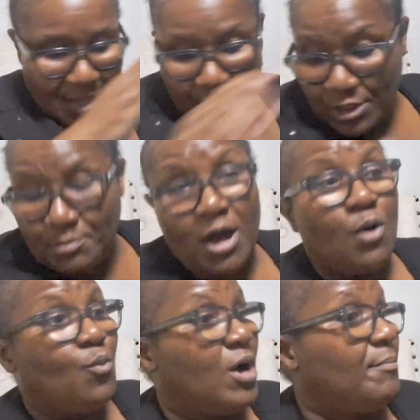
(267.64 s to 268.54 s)
I only
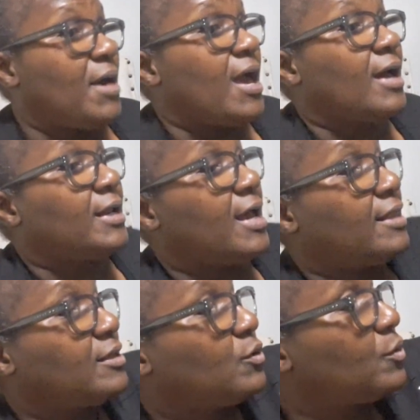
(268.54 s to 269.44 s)
bought 1 bag of
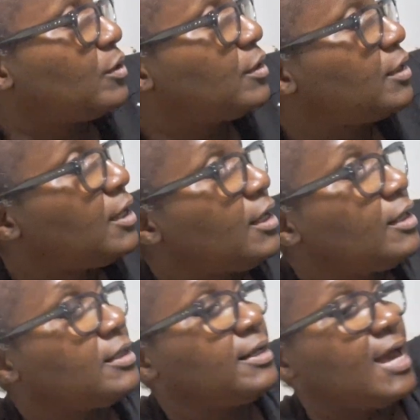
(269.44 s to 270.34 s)
that though.
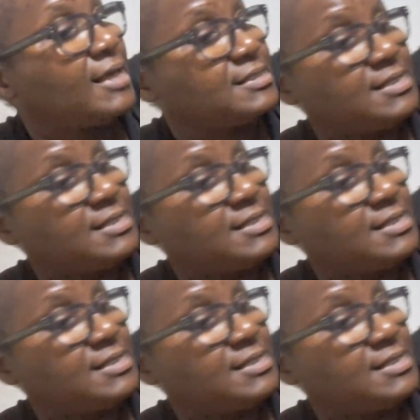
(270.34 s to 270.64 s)
The next